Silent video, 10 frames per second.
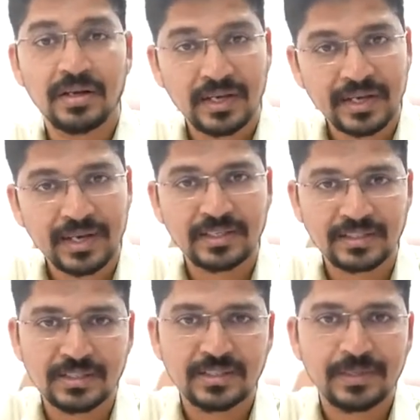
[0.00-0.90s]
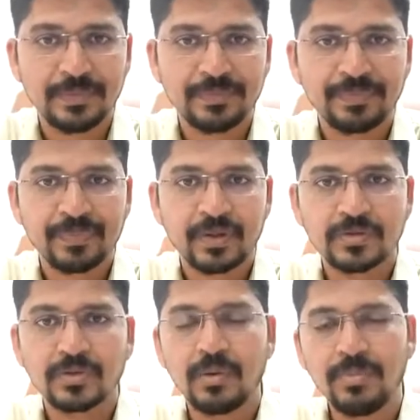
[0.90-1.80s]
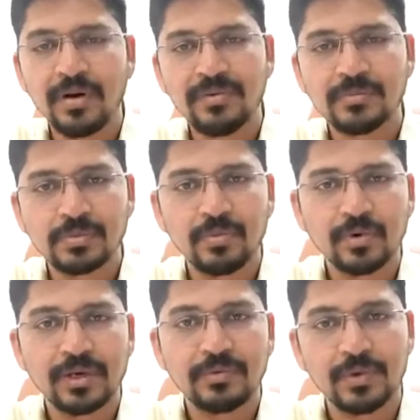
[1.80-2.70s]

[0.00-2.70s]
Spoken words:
lung cancers. So apart from smoking,